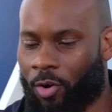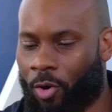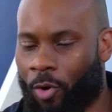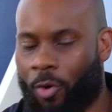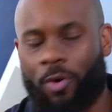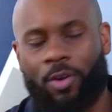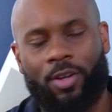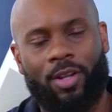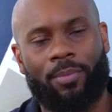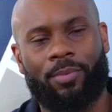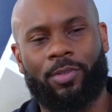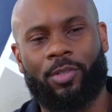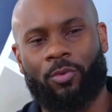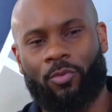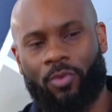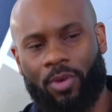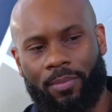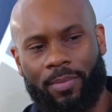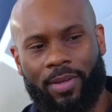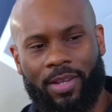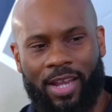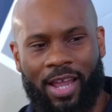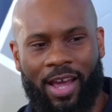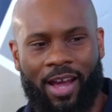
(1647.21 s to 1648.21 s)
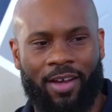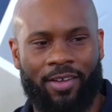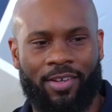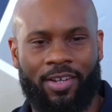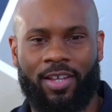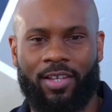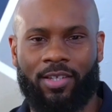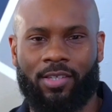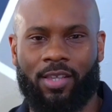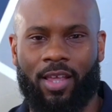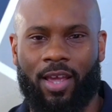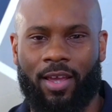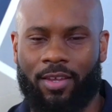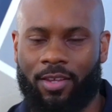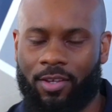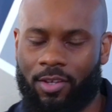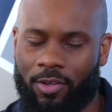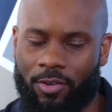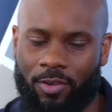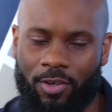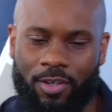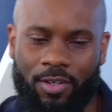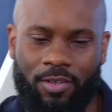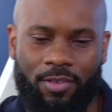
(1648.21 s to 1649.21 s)
going up to women nowadays like, you
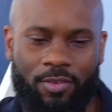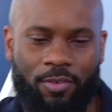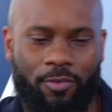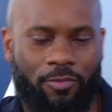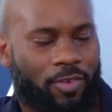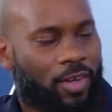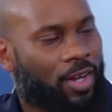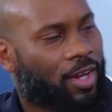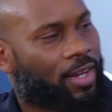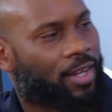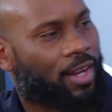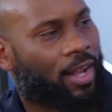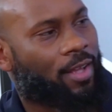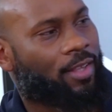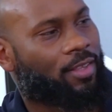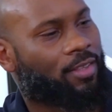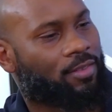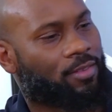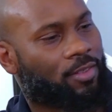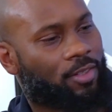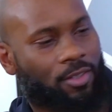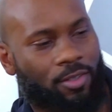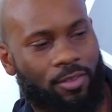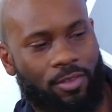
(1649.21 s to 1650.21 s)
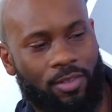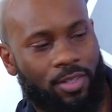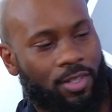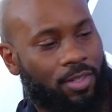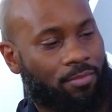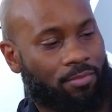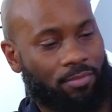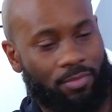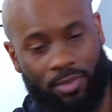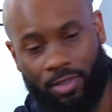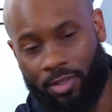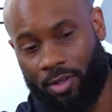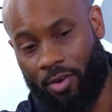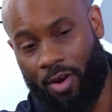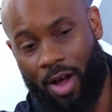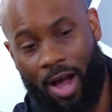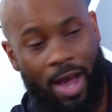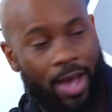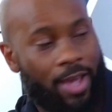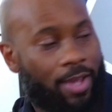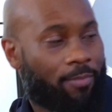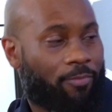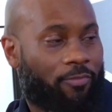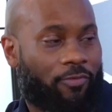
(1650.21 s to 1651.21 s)
know what, you fine,
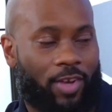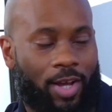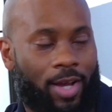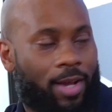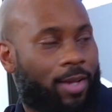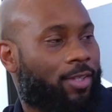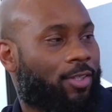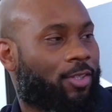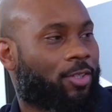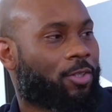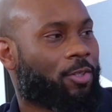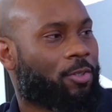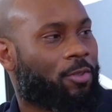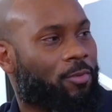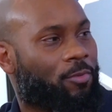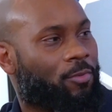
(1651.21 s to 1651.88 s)
I am fine too.